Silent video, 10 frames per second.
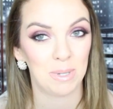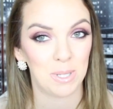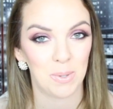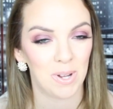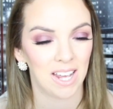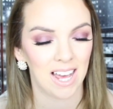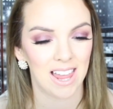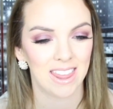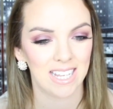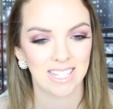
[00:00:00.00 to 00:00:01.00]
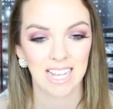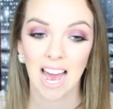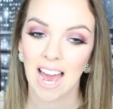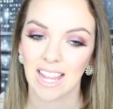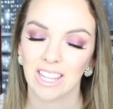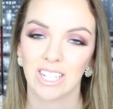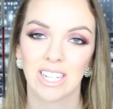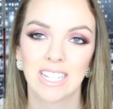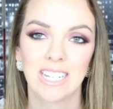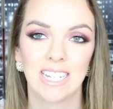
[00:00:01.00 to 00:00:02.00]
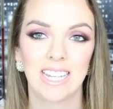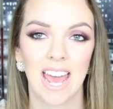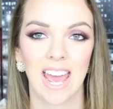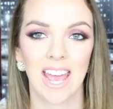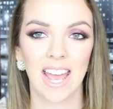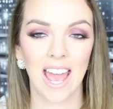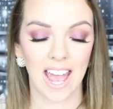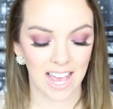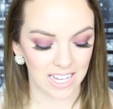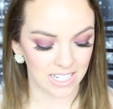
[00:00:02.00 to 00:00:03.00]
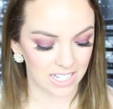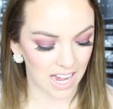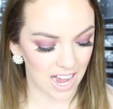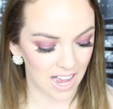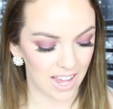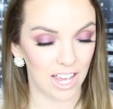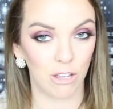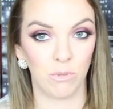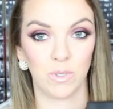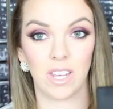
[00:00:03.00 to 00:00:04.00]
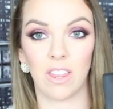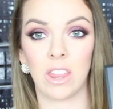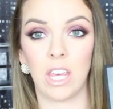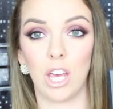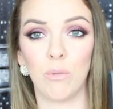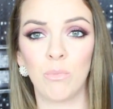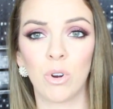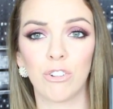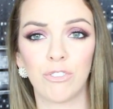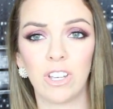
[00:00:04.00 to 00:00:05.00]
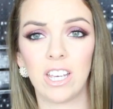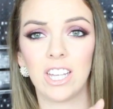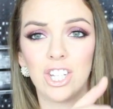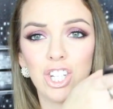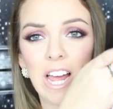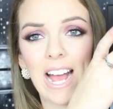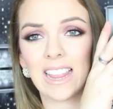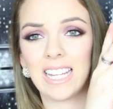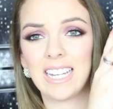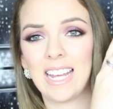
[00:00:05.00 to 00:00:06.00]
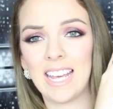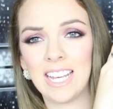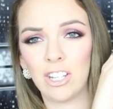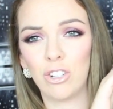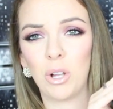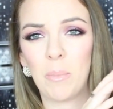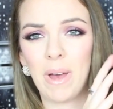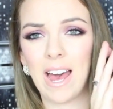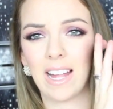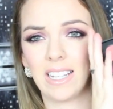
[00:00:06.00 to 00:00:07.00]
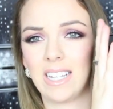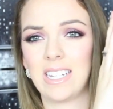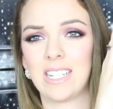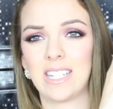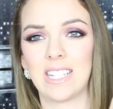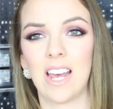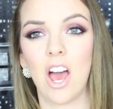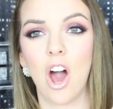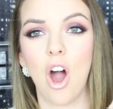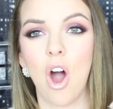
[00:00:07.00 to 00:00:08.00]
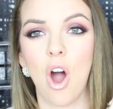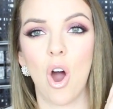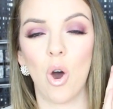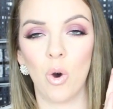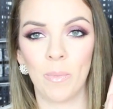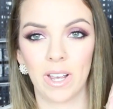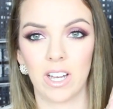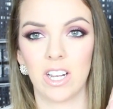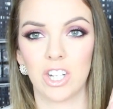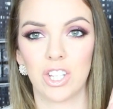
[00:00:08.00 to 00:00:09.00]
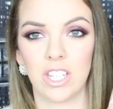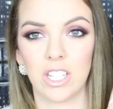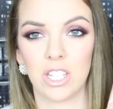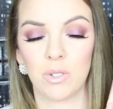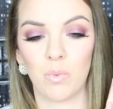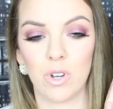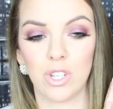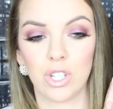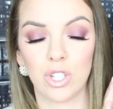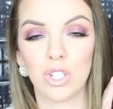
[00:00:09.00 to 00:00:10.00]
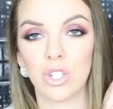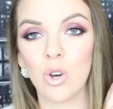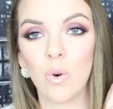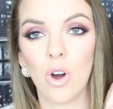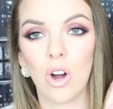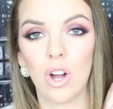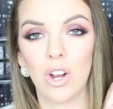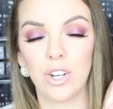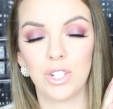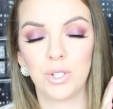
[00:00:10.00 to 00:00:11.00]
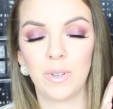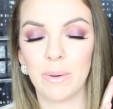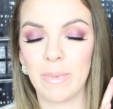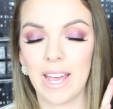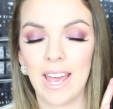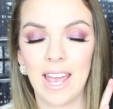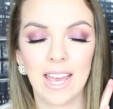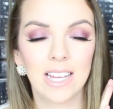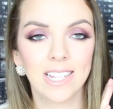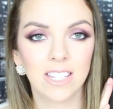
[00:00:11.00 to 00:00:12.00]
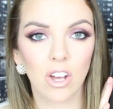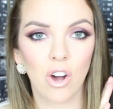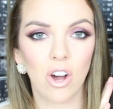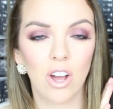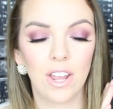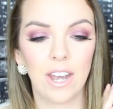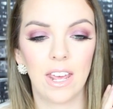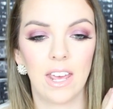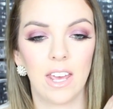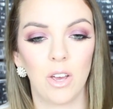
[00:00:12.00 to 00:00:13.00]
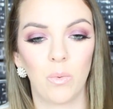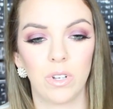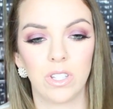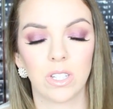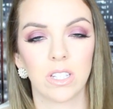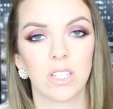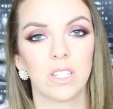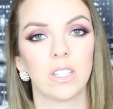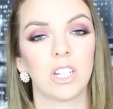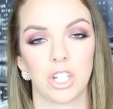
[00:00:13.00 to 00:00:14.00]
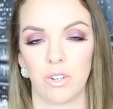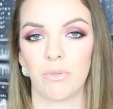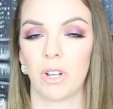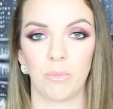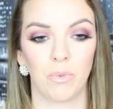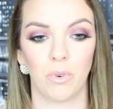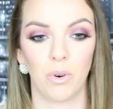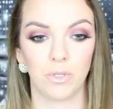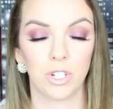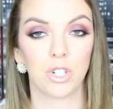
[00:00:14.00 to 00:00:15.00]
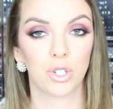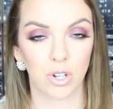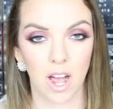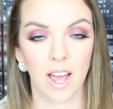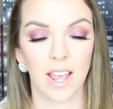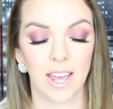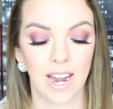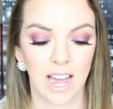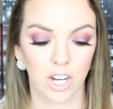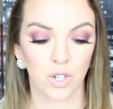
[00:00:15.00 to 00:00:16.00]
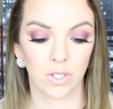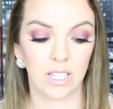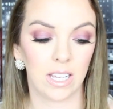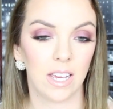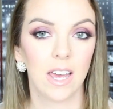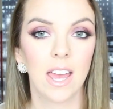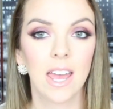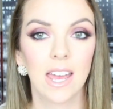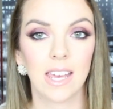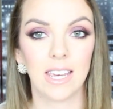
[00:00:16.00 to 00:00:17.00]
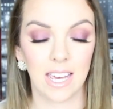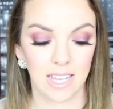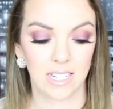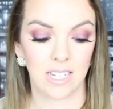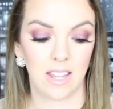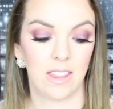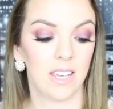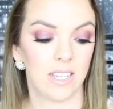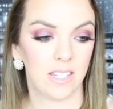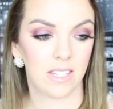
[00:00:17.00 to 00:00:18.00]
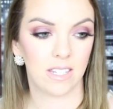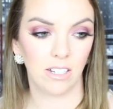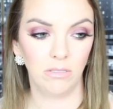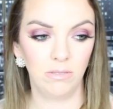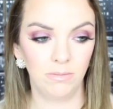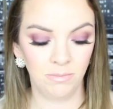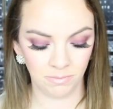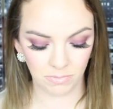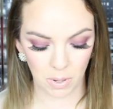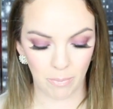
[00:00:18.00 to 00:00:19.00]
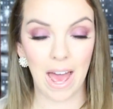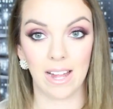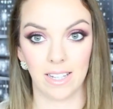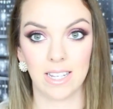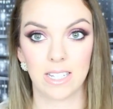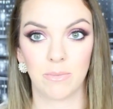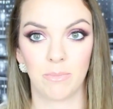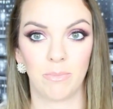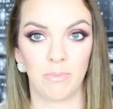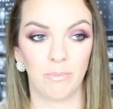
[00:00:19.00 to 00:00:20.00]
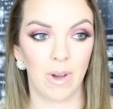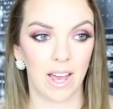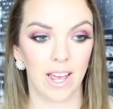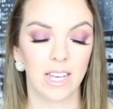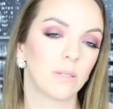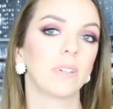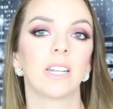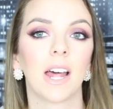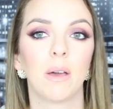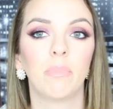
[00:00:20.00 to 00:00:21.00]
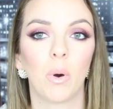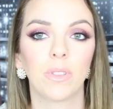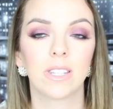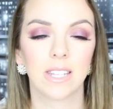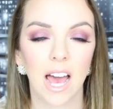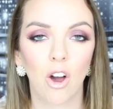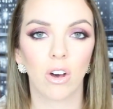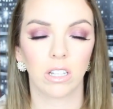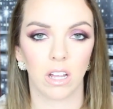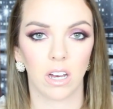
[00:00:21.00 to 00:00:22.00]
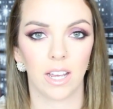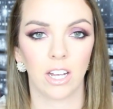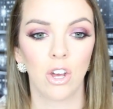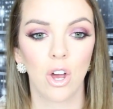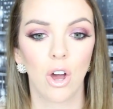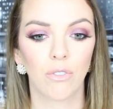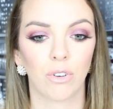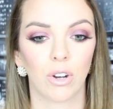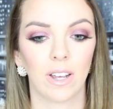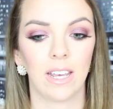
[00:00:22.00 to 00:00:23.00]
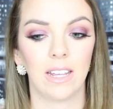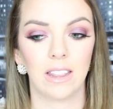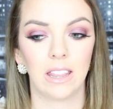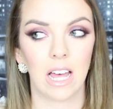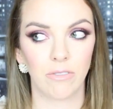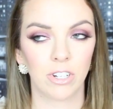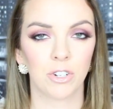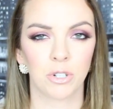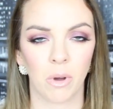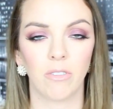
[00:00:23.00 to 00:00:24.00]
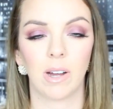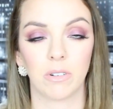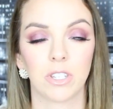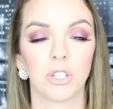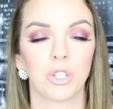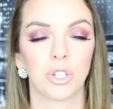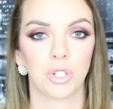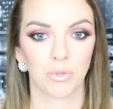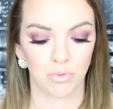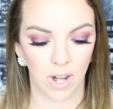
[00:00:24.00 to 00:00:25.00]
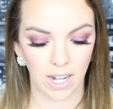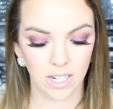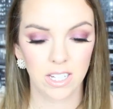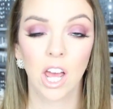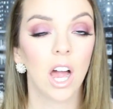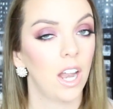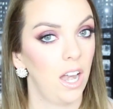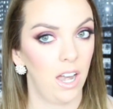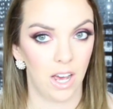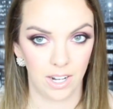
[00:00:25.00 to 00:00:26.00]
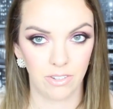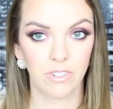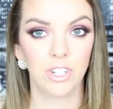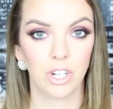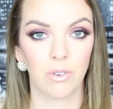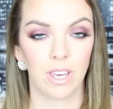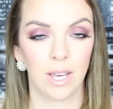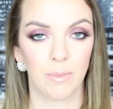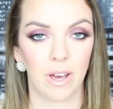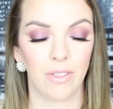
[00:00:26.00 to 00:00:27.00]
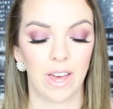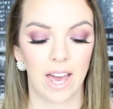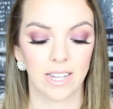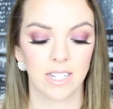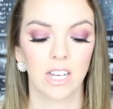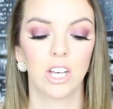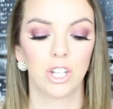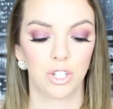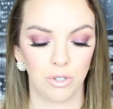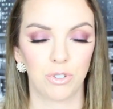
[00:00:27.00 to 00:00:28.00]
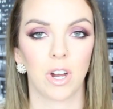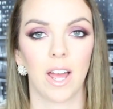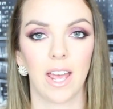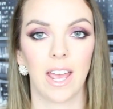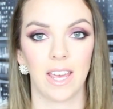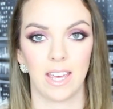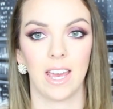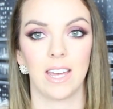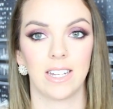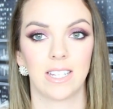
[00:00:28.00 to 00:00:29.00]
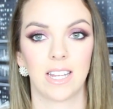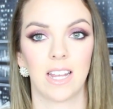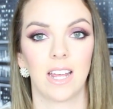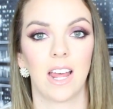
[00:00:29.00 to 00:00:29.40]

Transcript: be doing this eye look today and I am using the Morphe Jaclyn Hill palette. Oh my gosh, this was so hard to get my hands on. It was such a rigmarole to try and actually get this palette. My husband and I both sat online for 11 or 12 hours straight, not even joking about that, to try and get